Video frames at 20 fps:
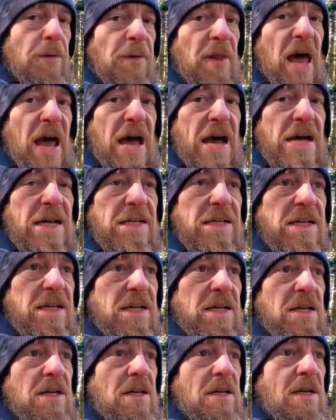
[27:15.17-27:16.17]
than that,
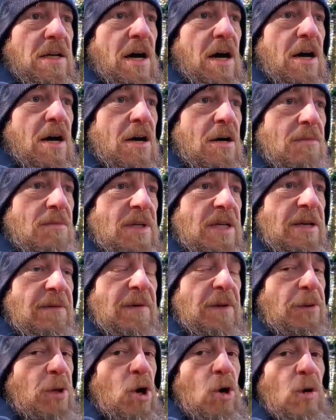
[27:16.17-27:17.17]

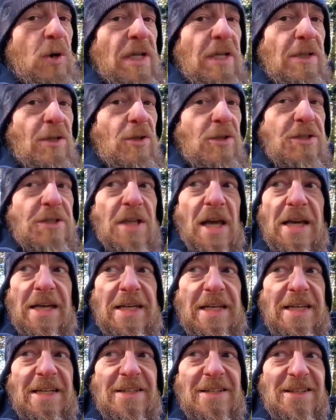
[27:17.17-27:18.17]
Even though he looks like
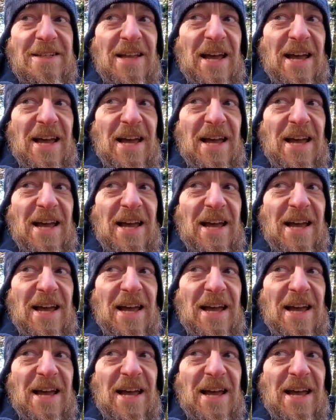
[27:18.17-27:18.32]
he's